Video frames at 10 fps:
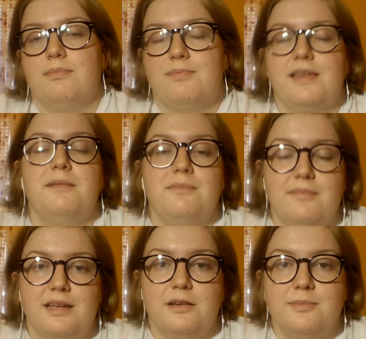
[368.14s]

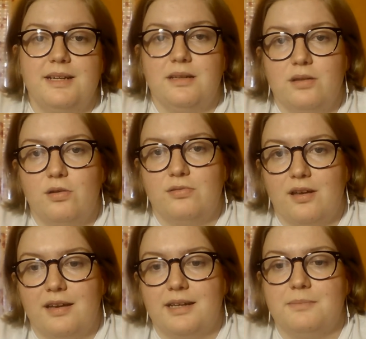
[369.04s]
there being no
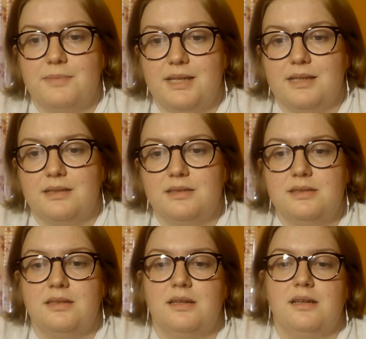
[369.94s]
lying
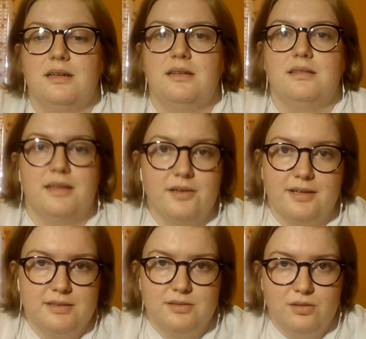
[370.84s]
means there
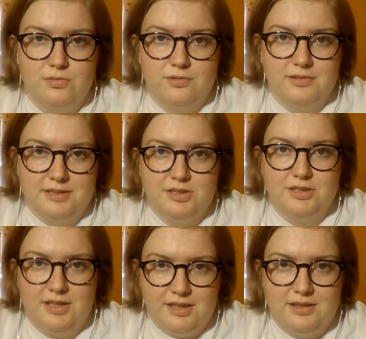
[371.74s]
is no
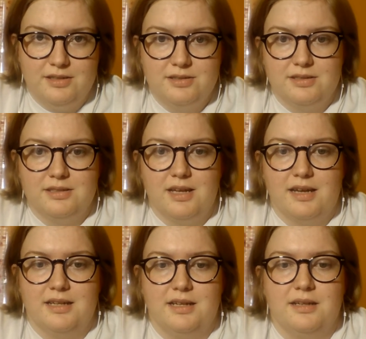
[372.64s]
religion in their
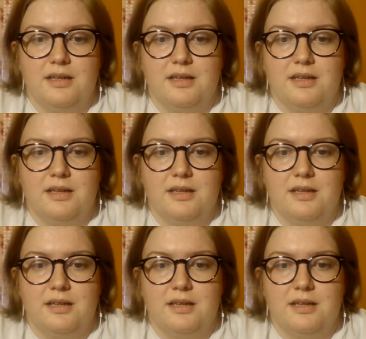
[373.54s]
society.